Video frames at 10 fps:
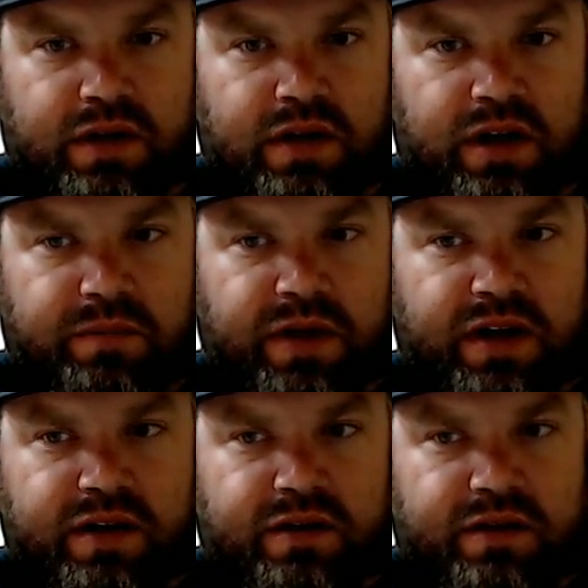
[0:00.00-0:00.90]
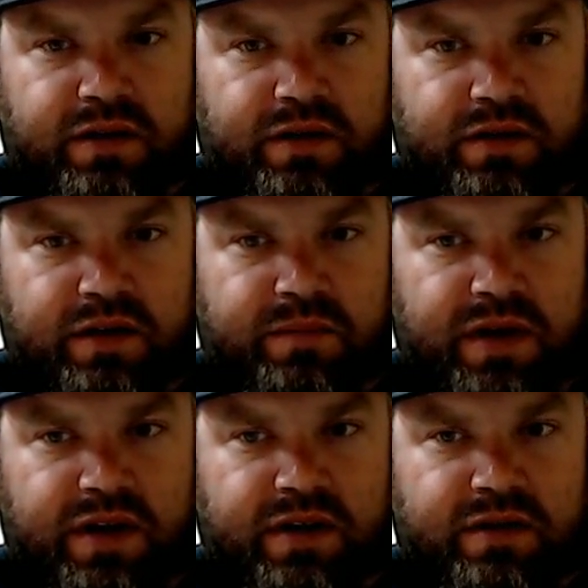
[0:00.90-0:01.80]
I'm not here to hurt. I'm
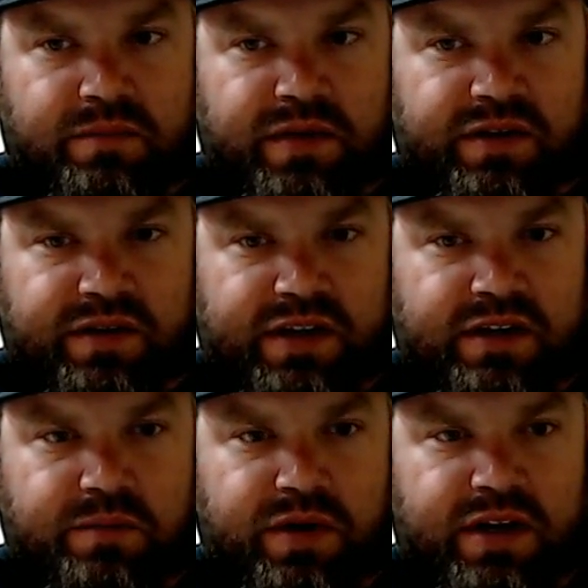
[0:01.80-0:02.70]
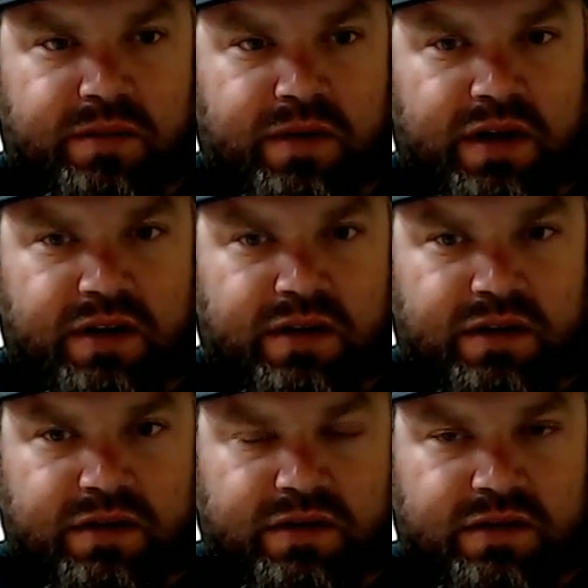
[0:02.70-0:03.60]
not here to mislead anybody. I'm not
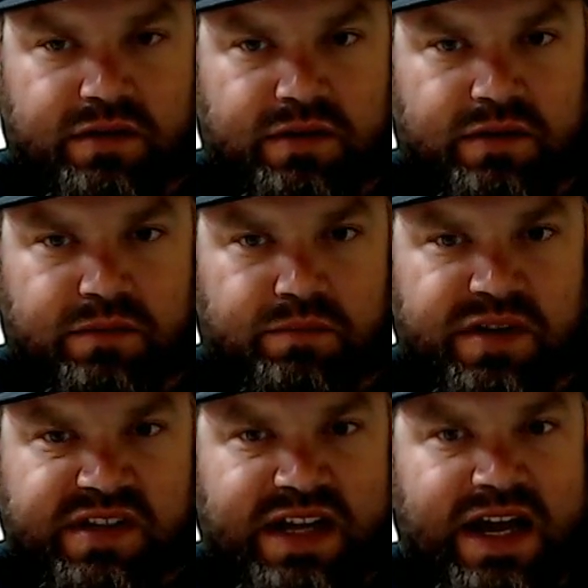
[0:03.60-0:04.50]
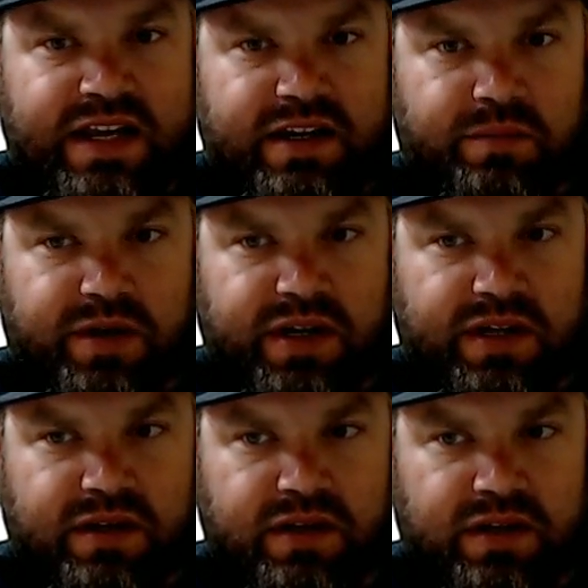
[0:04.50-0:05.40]
here to misguide
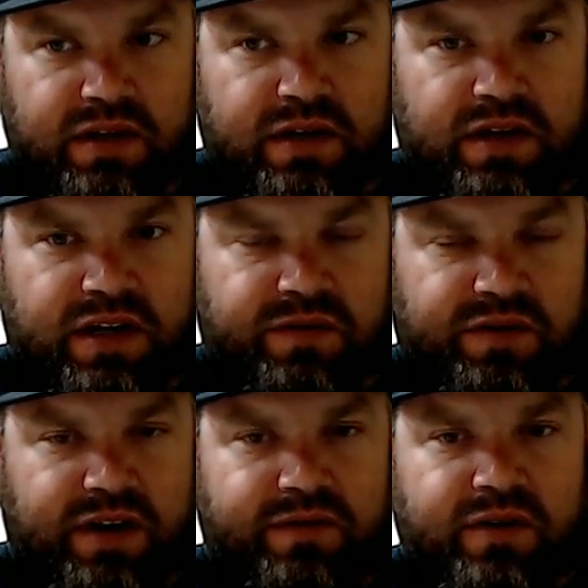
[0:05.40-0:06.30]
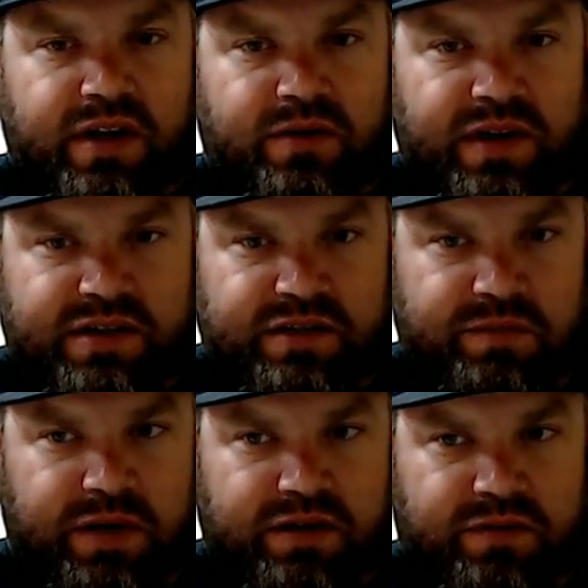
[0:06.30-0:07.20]
anybody. If there's ever any questions
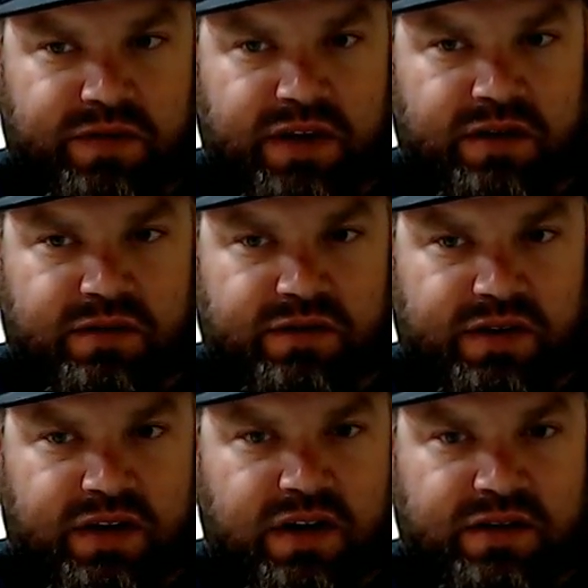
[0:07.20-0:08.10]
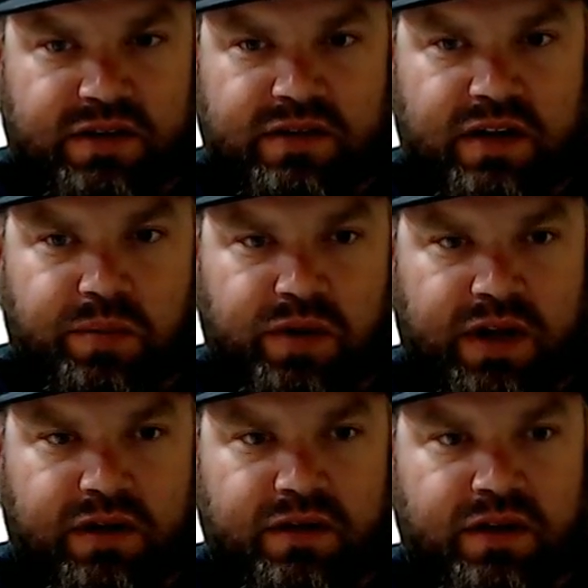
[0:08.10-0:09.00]
about the videos or the content that I put
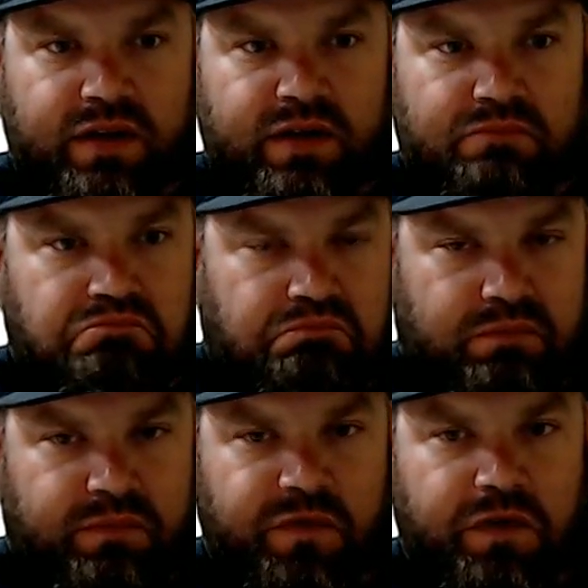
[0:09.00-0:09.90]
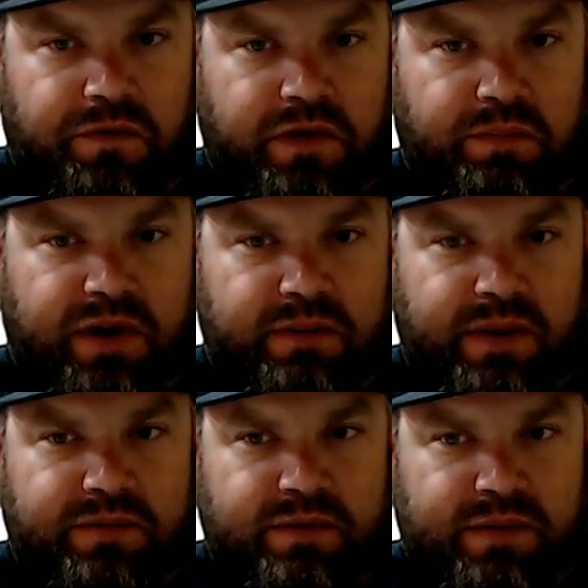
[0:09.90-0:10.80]
out, feel free to bring them
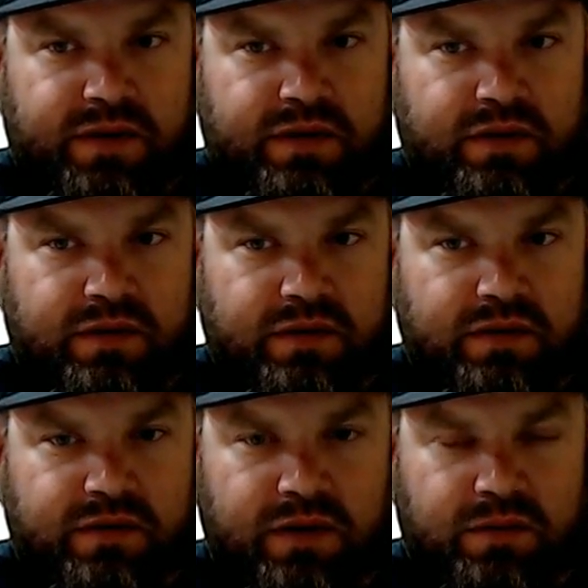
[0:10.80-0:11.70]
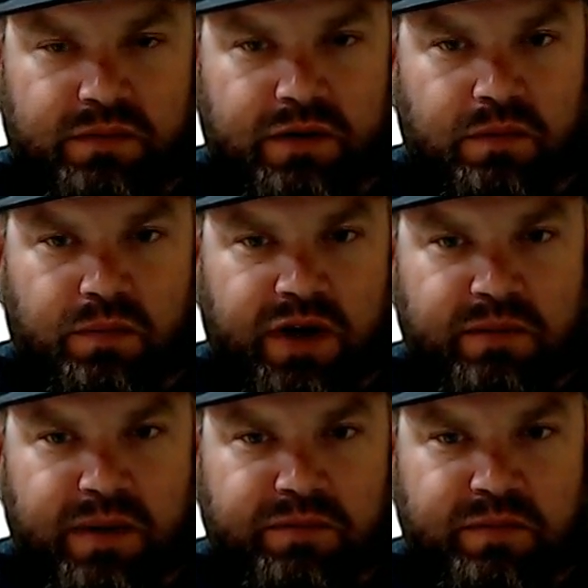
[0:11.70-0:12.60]
up to me. Don't bring
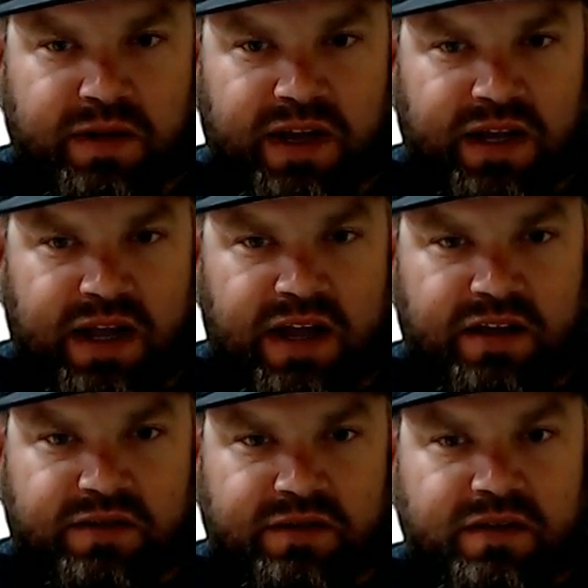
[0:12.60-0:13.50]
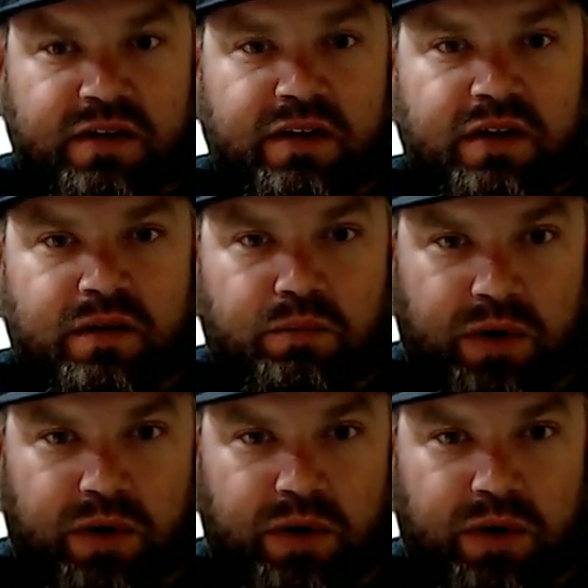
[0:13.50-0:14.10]
them up to me like an ass. Bring